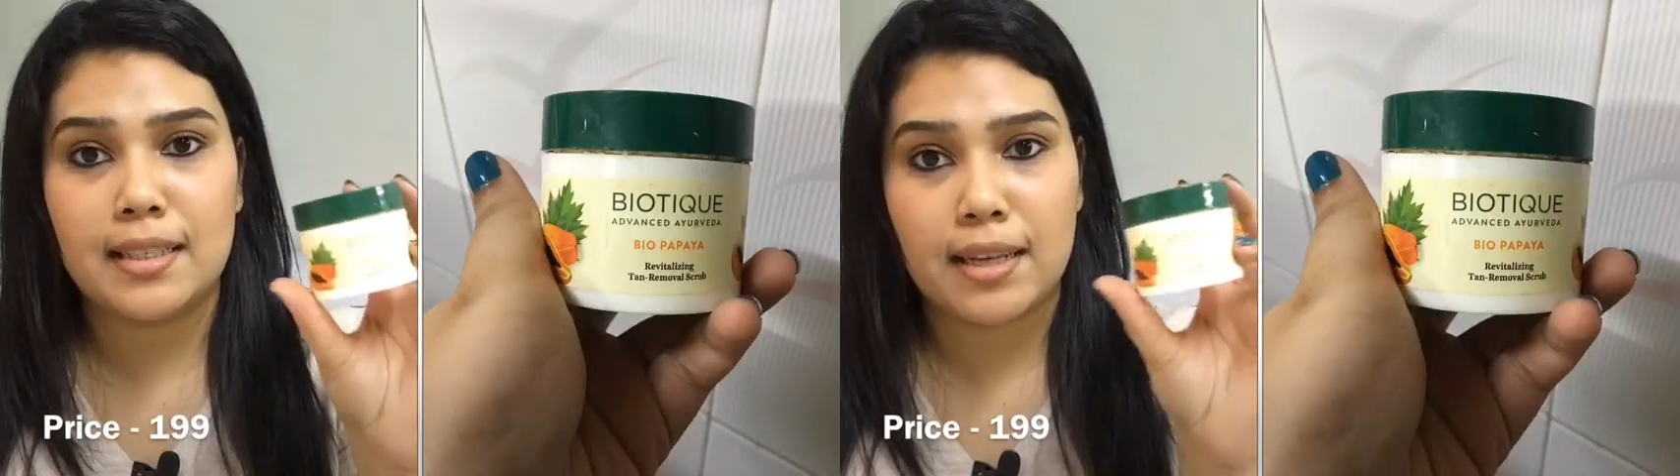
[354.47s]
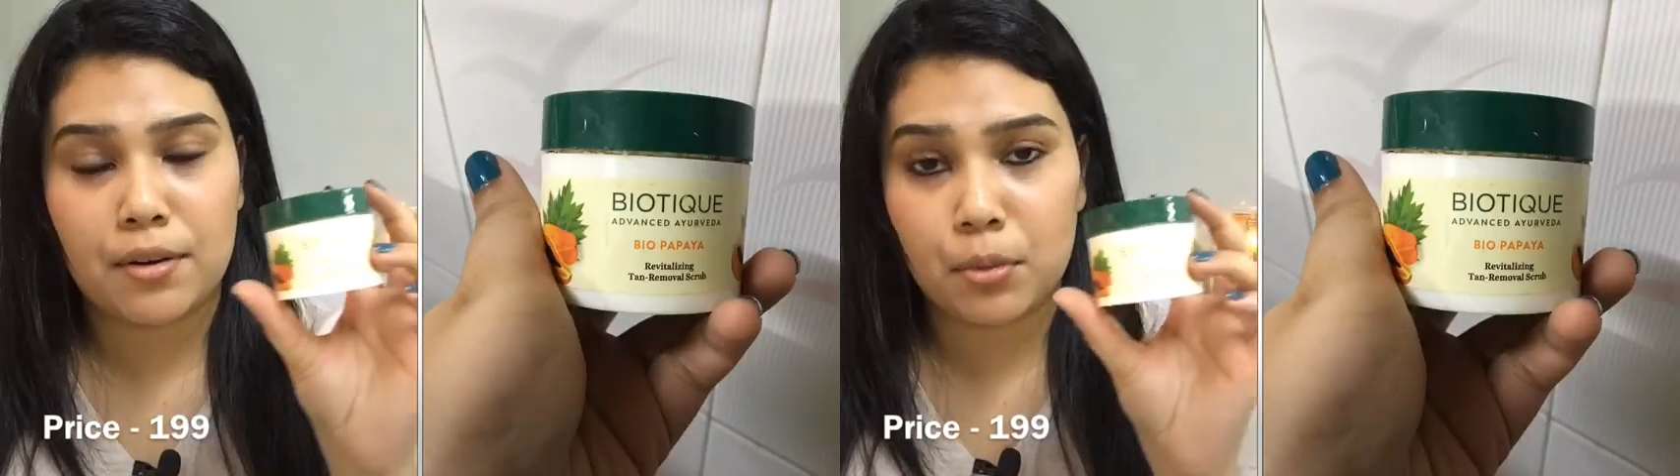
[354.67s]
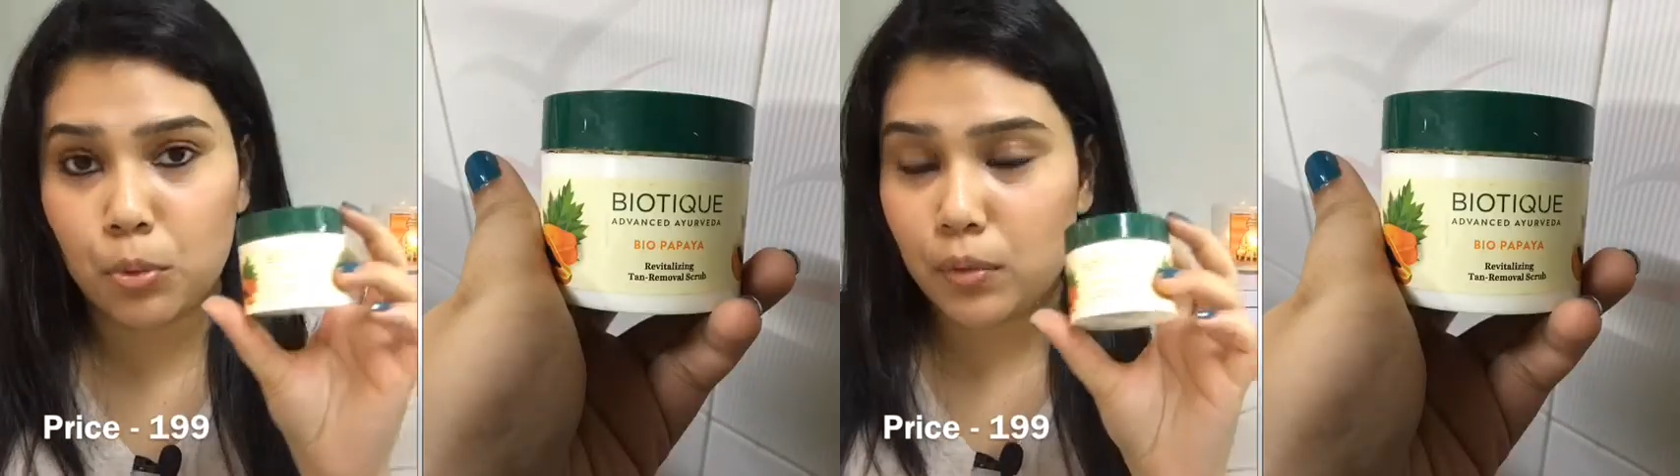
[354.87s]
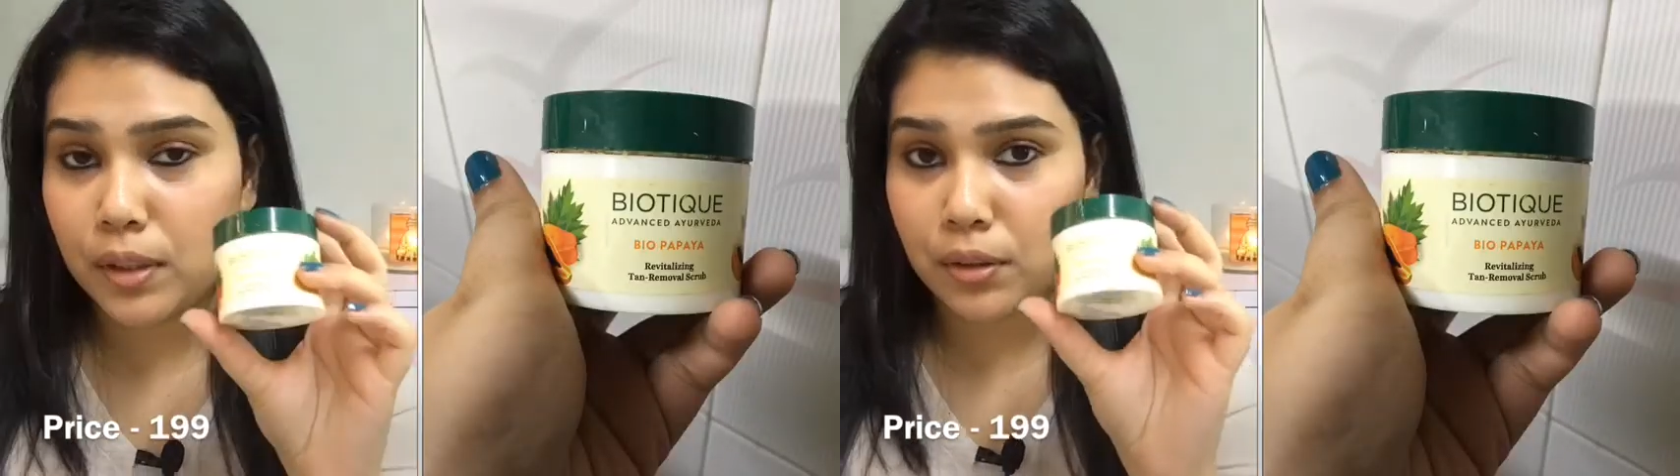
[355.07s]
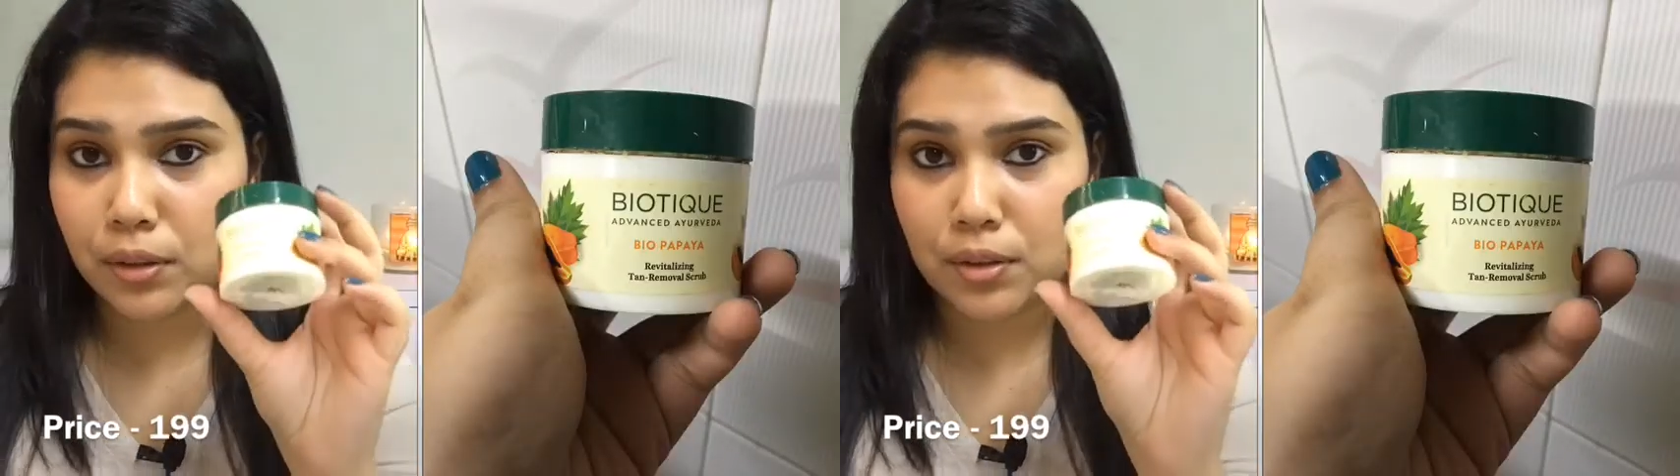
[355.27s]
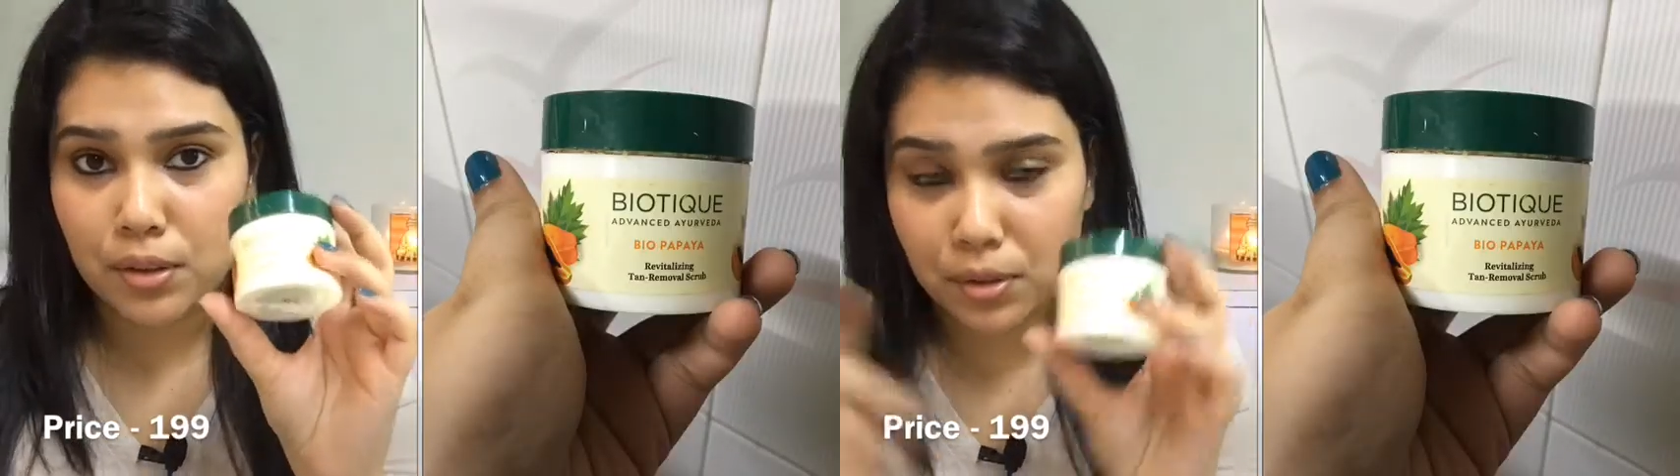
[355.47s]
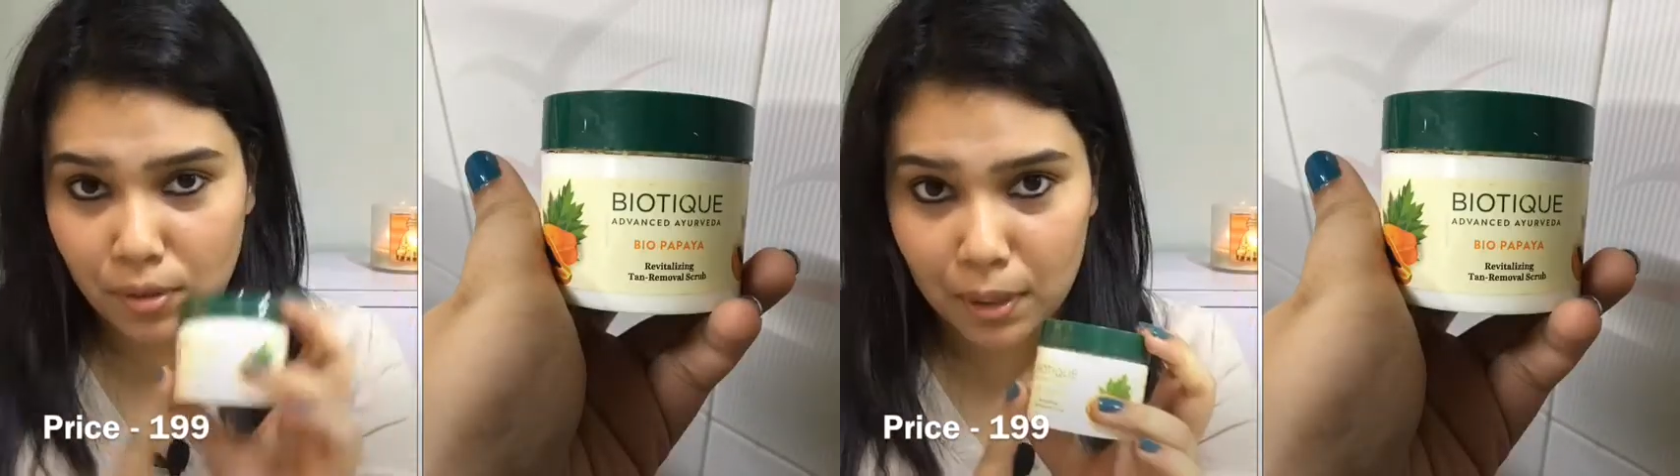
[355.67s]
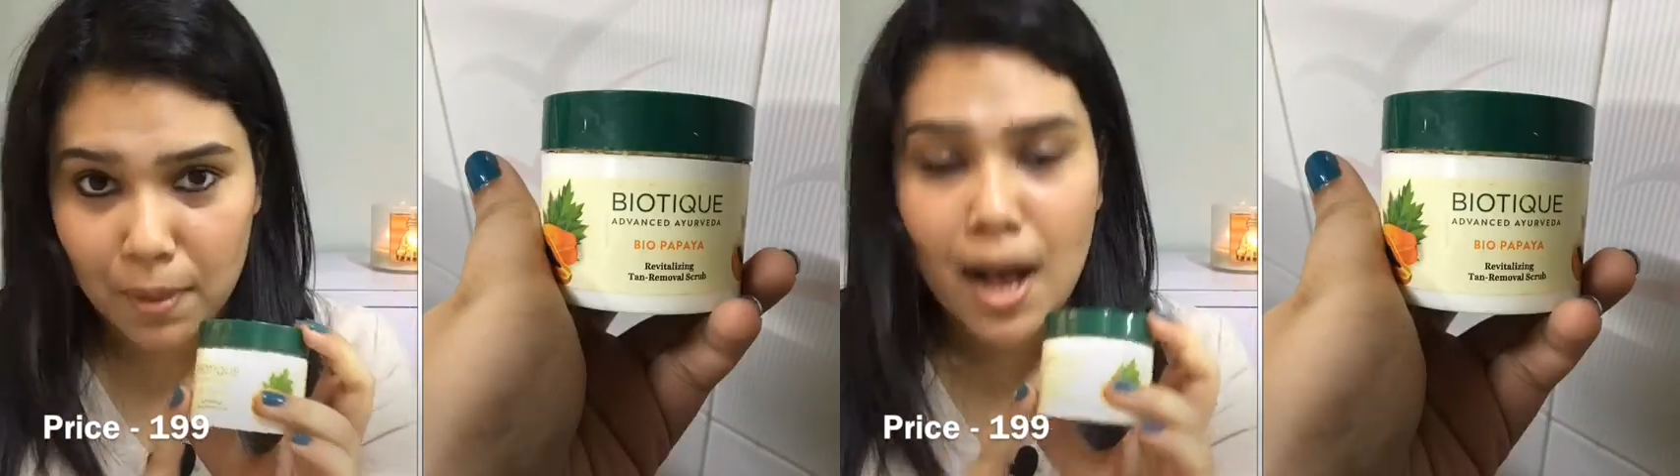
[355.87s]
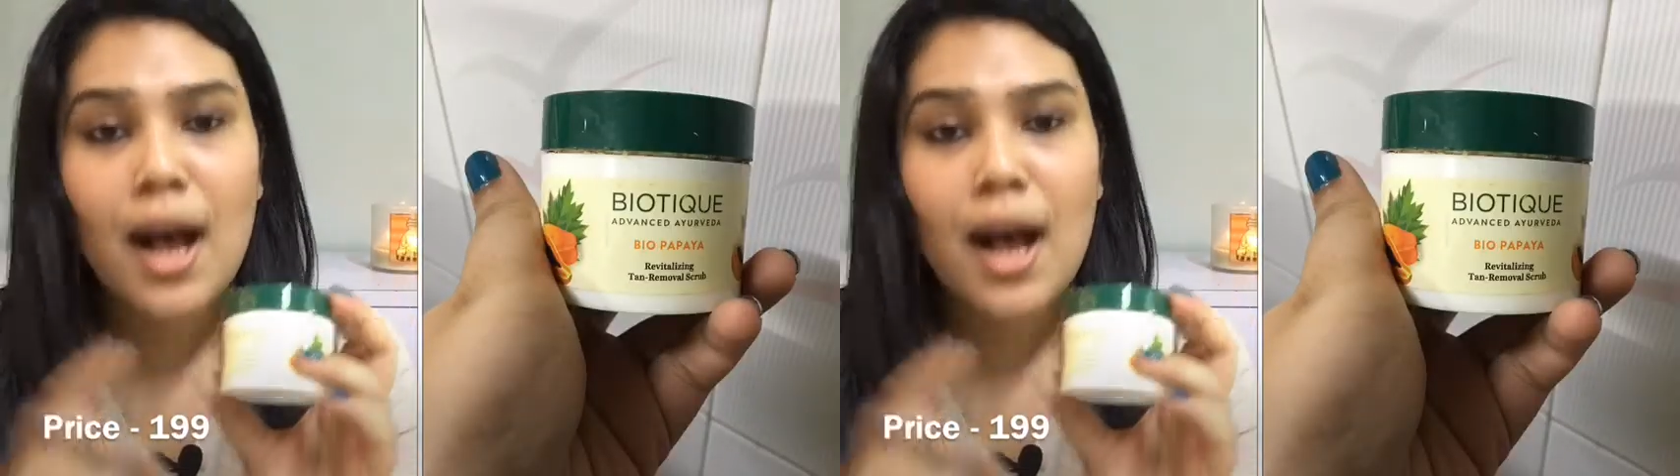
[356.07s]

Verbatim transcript: Tan Removal Scrub.